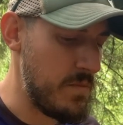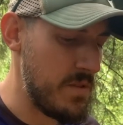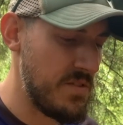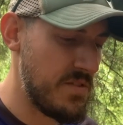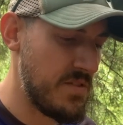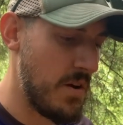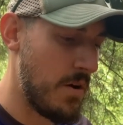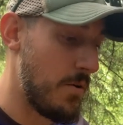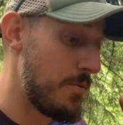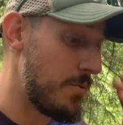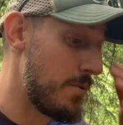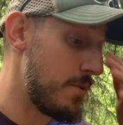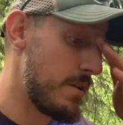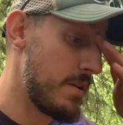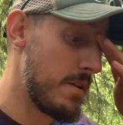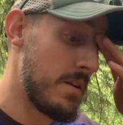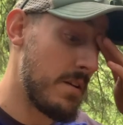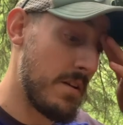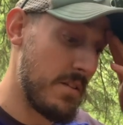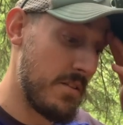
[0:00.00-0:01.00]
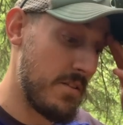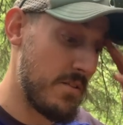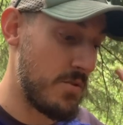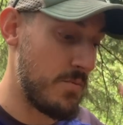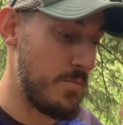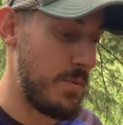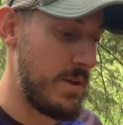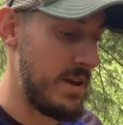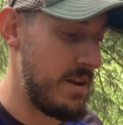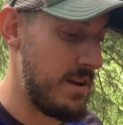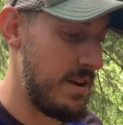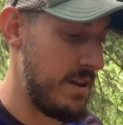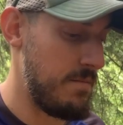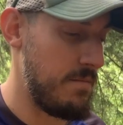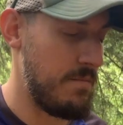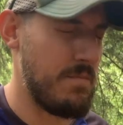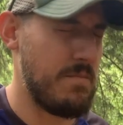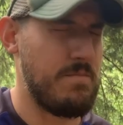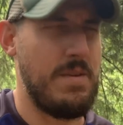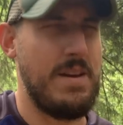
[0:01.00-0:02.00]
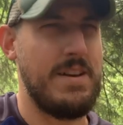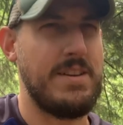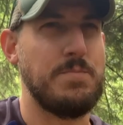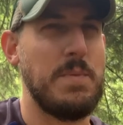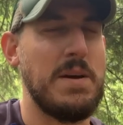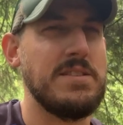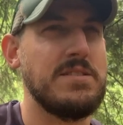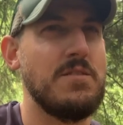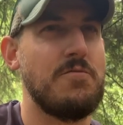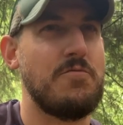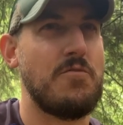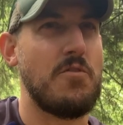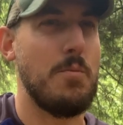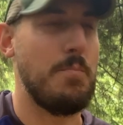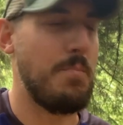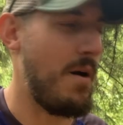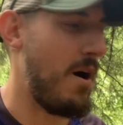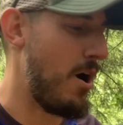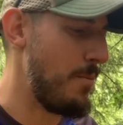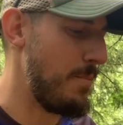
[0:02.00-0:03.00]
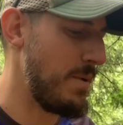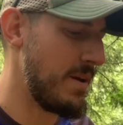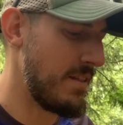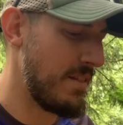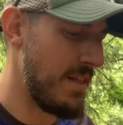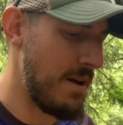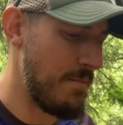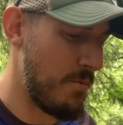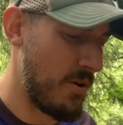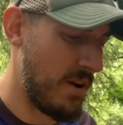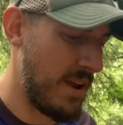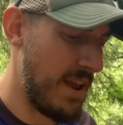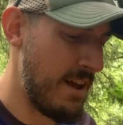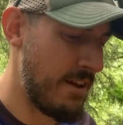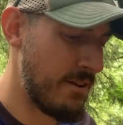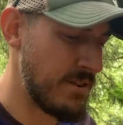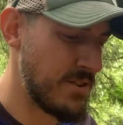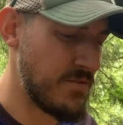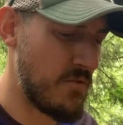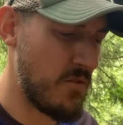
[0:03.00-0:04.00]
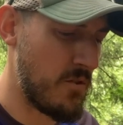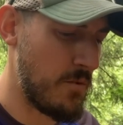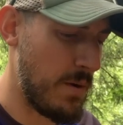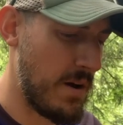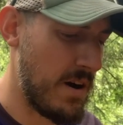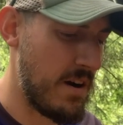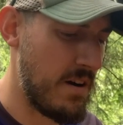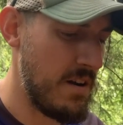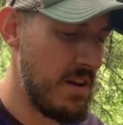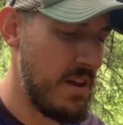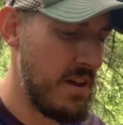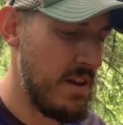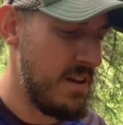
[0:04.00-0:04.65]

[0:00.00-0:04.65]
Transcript: So a little bit expensive for a bar, but a lot more calories for a bar.